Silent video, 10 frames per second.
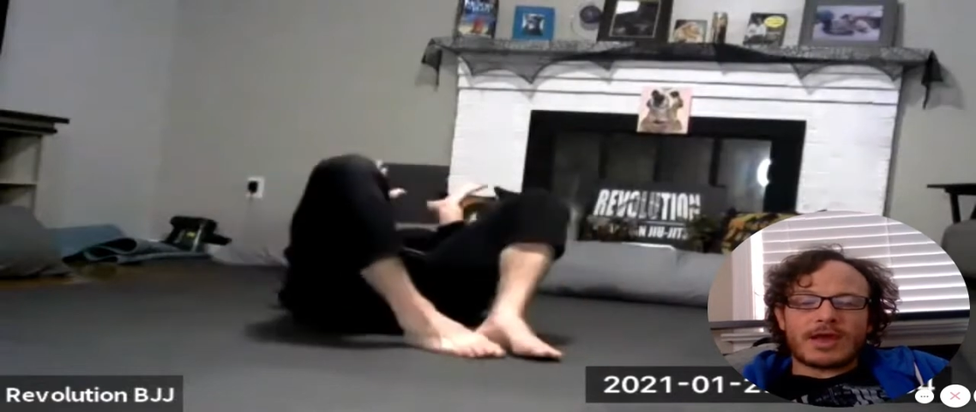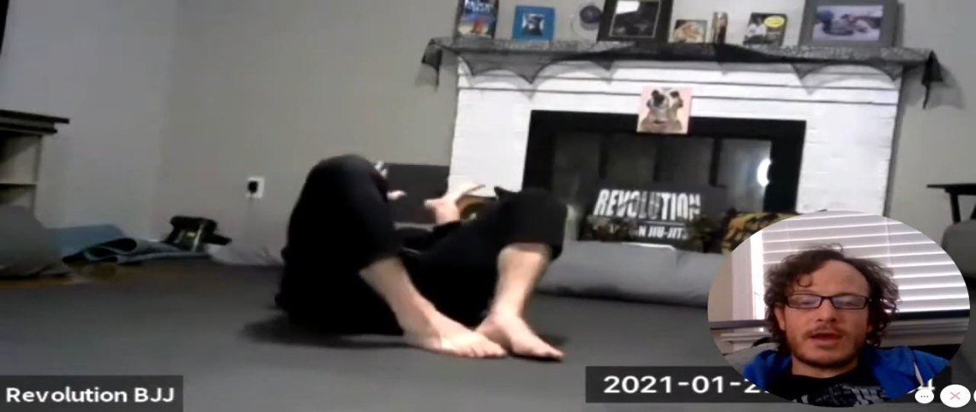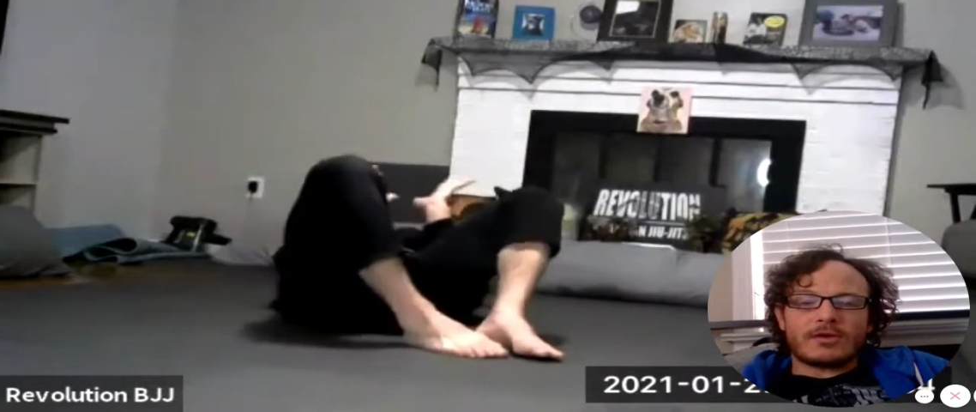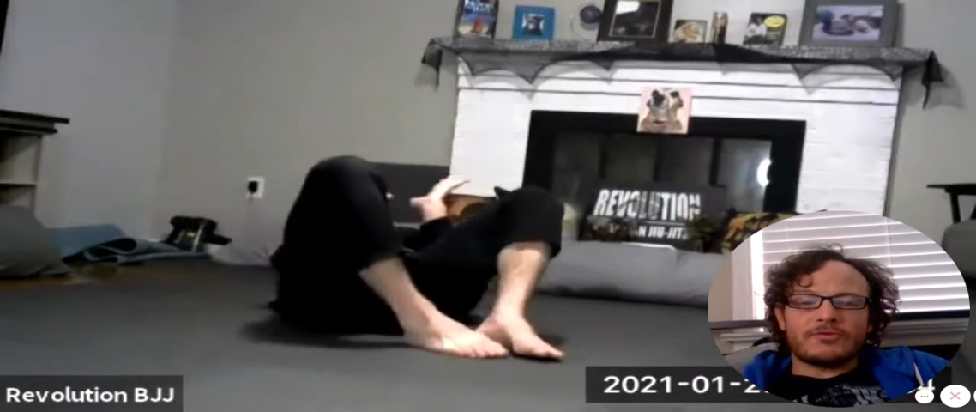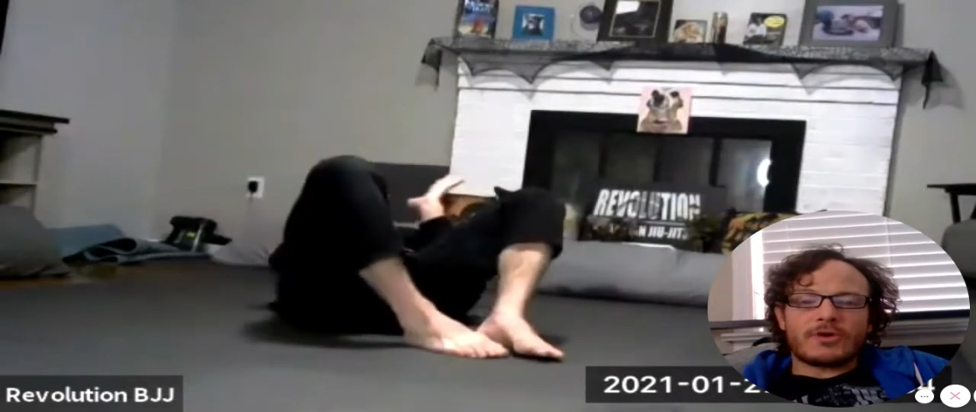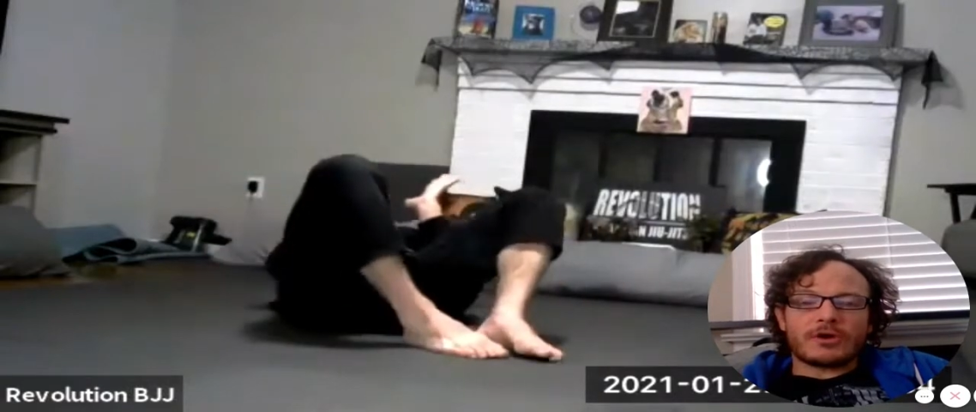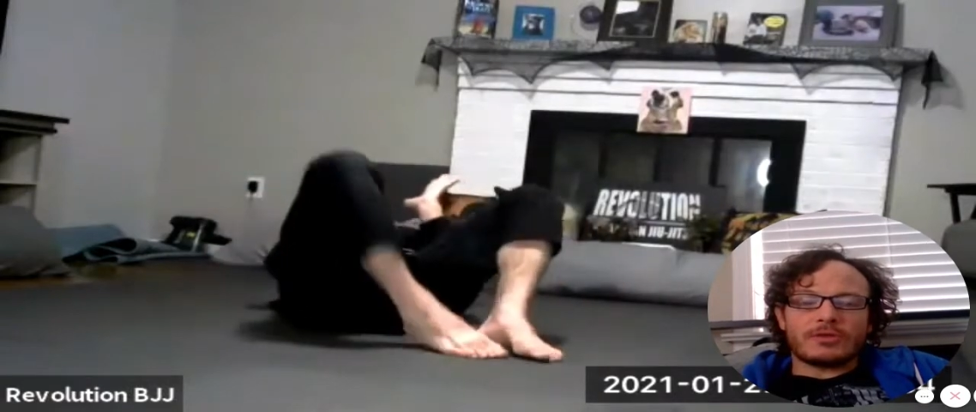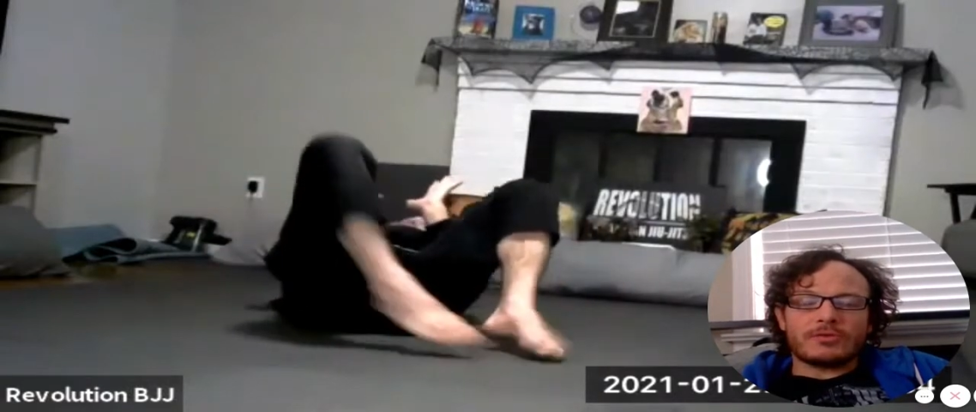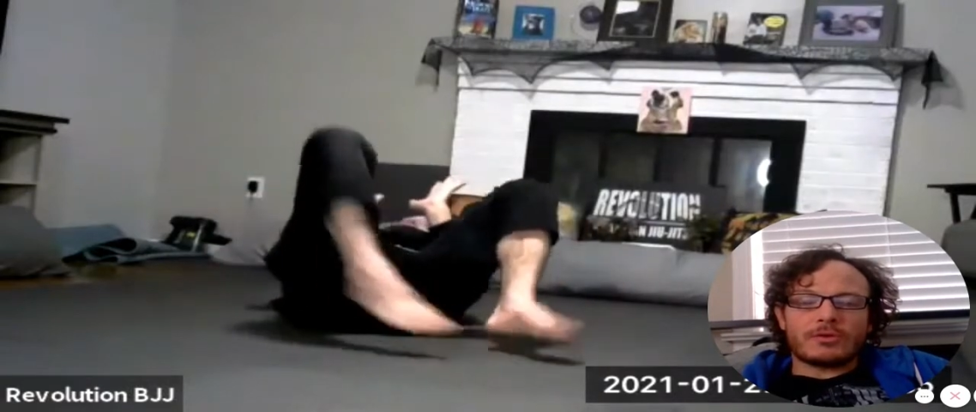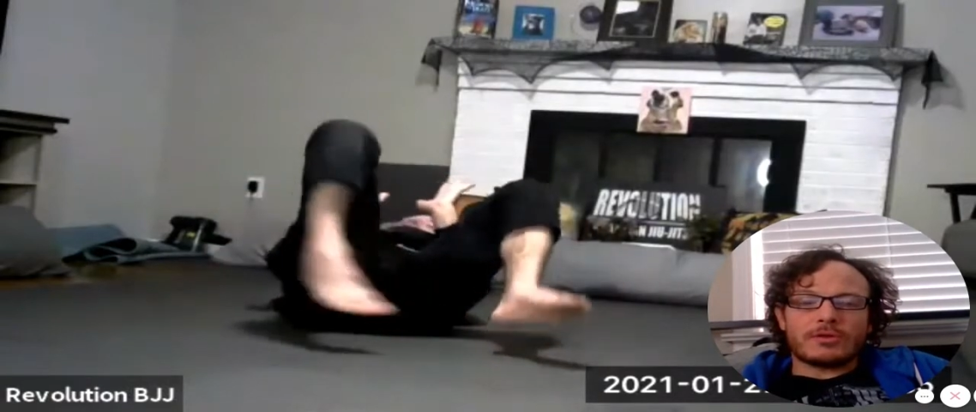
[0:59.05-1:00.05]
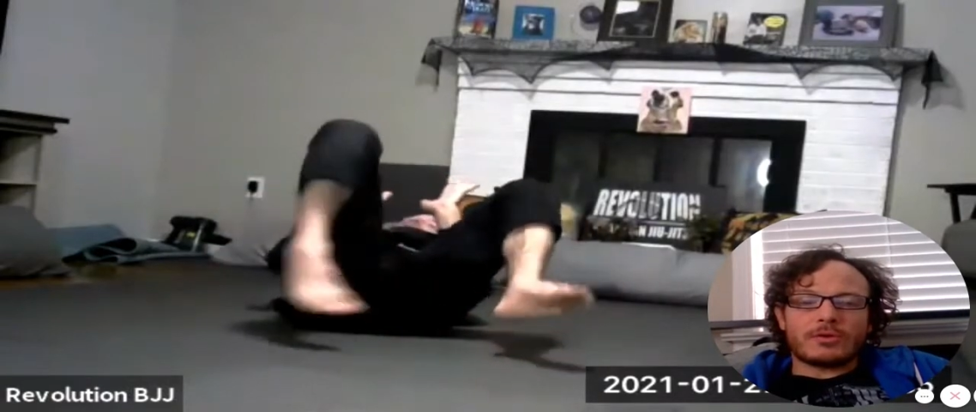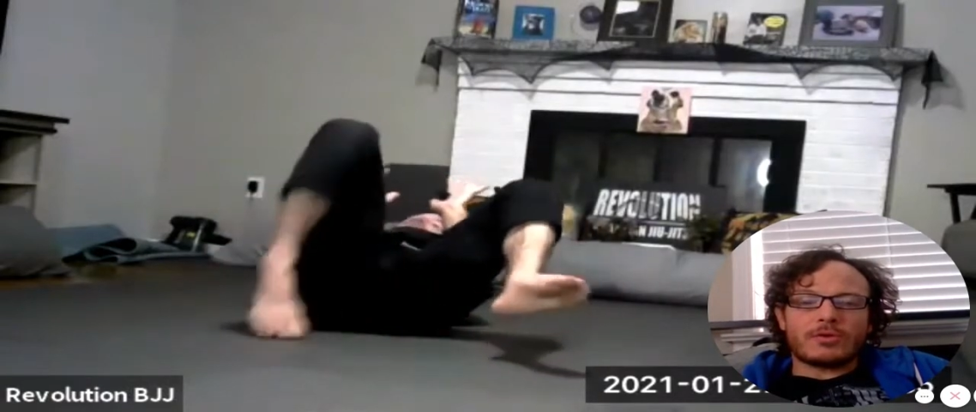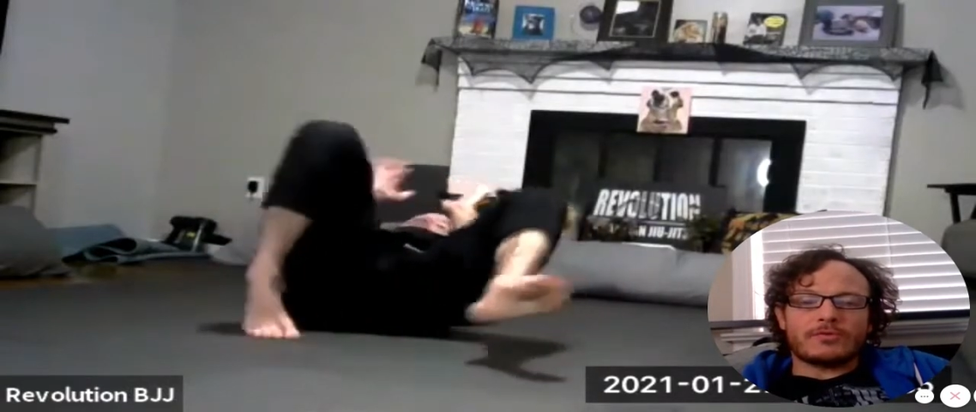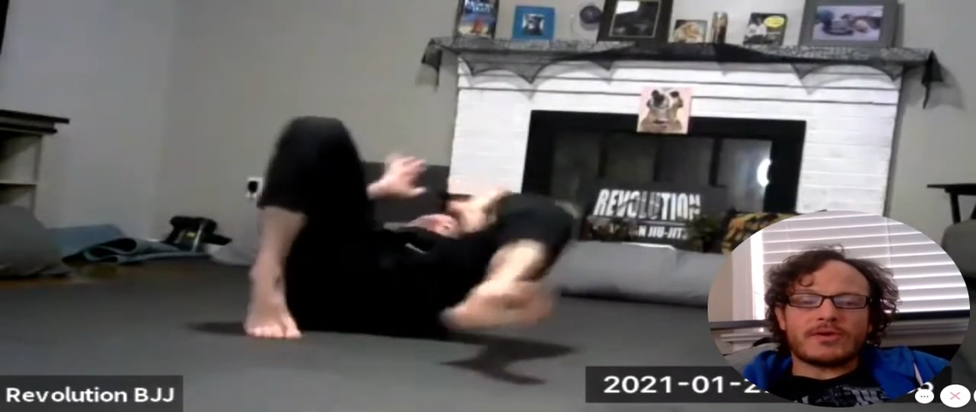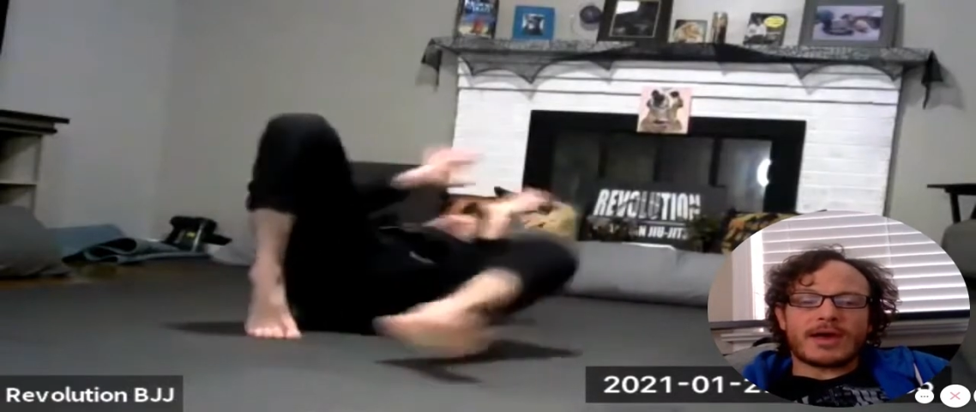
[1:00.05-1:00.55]
that and I'll talk you through it the
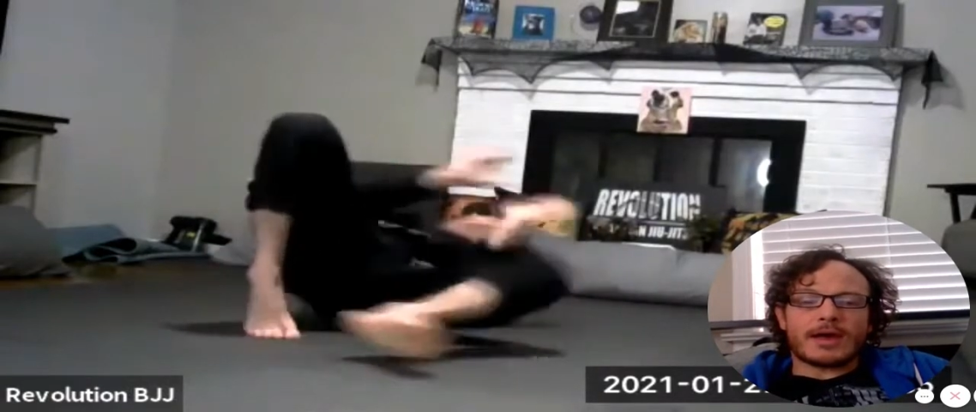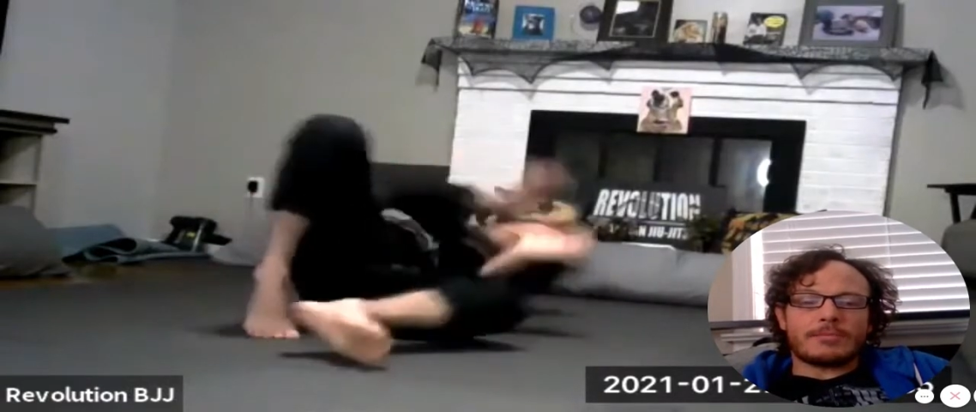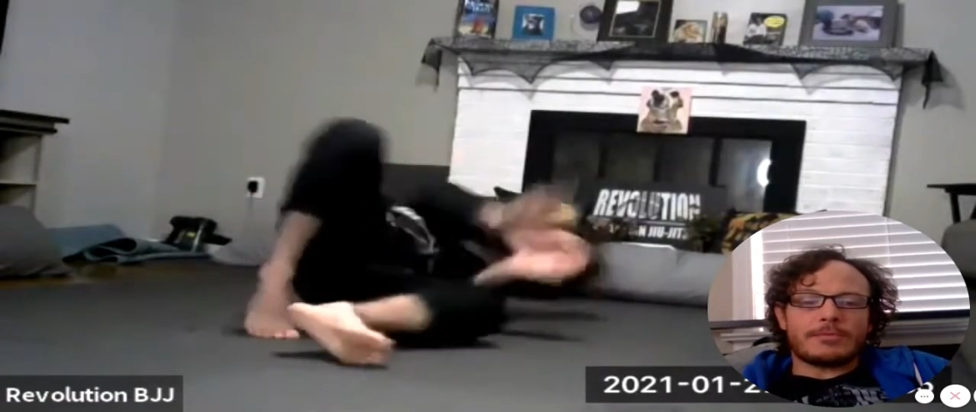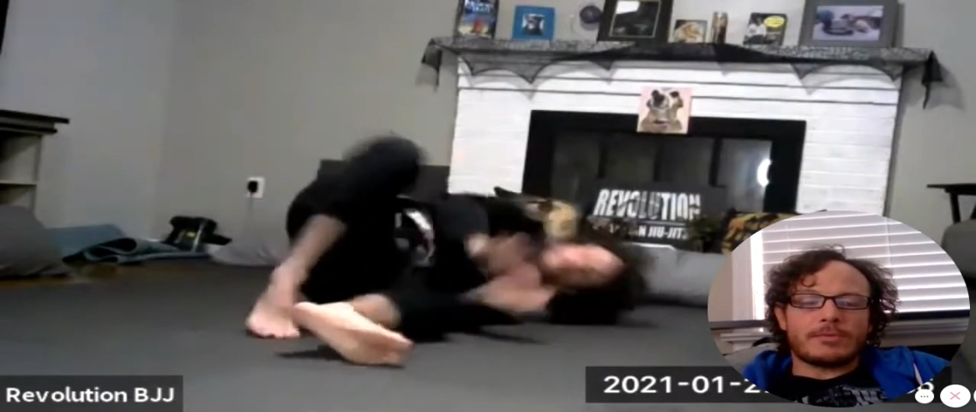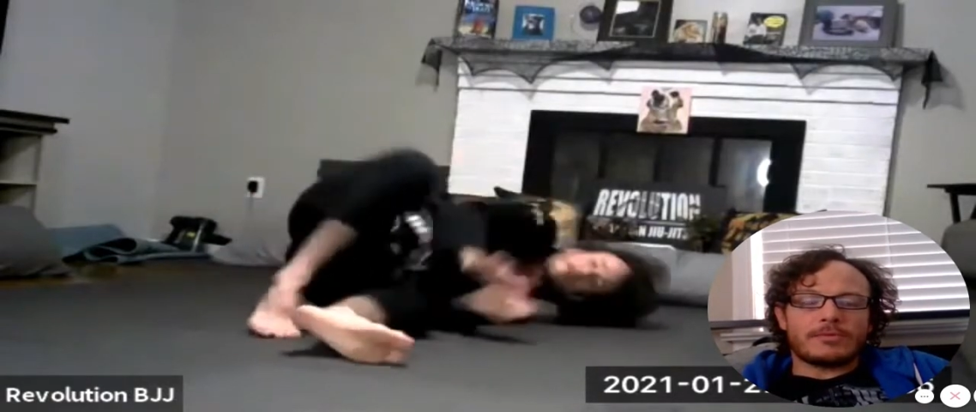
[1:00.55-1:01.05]
whole time.